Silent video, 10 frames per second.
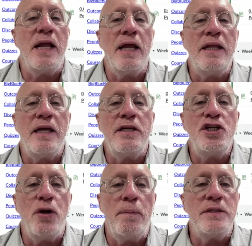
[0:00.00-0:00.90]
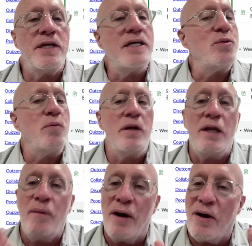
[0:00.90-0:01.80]
I like that to show up is that's
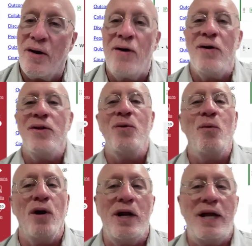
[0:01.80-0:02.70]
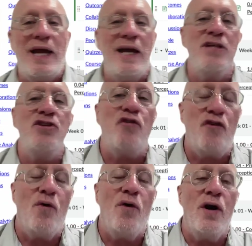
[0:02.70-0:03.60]
really where all the work is
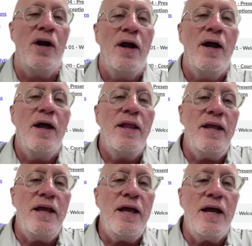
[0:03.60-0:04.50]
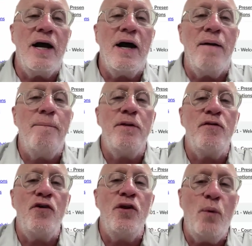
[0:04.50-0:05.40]
for the
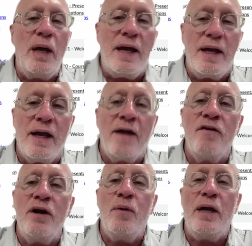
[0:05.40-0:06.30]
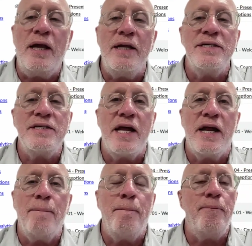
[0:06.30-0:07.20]
week. Every week is
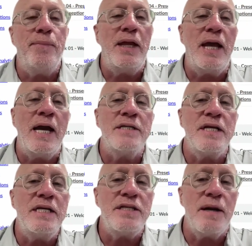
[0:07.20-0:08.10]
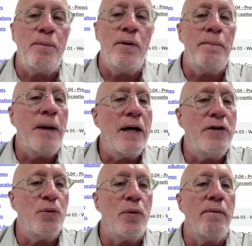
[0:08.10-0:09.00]
set up as a separate
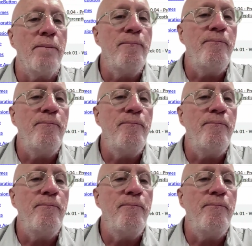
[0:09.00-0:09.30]
module.